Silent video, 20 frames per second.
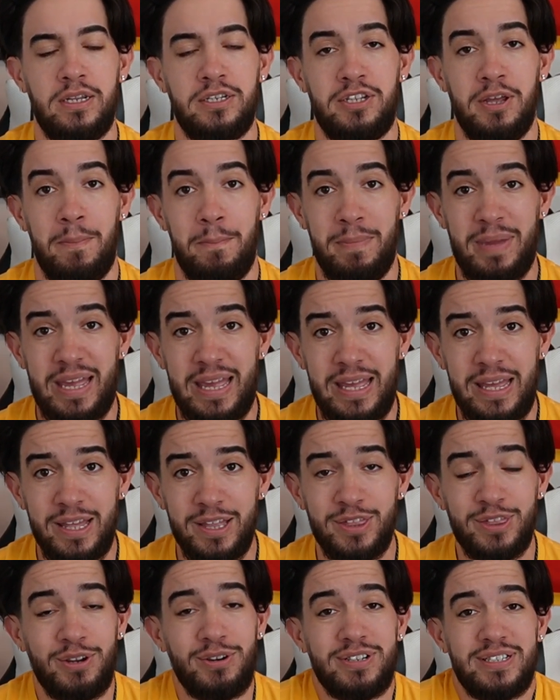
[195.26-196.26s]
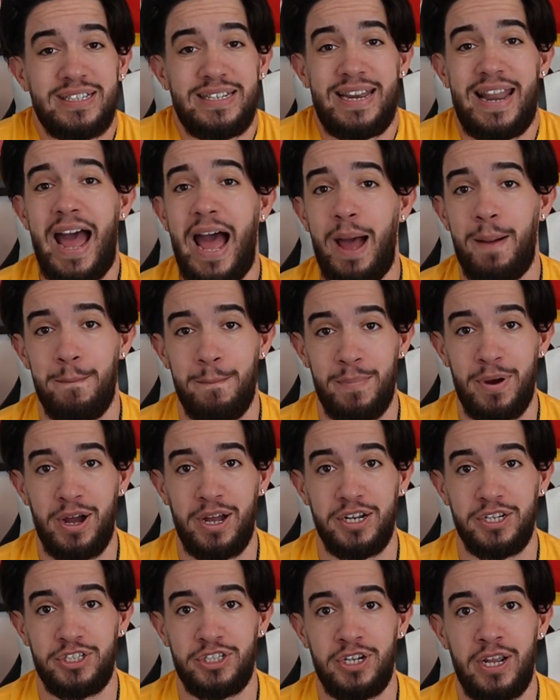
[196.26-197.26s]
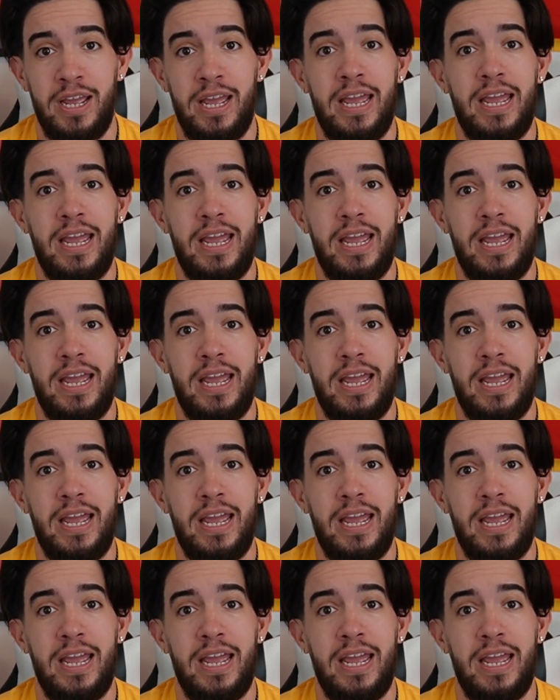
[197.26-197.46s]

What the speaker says: to me, there's not much.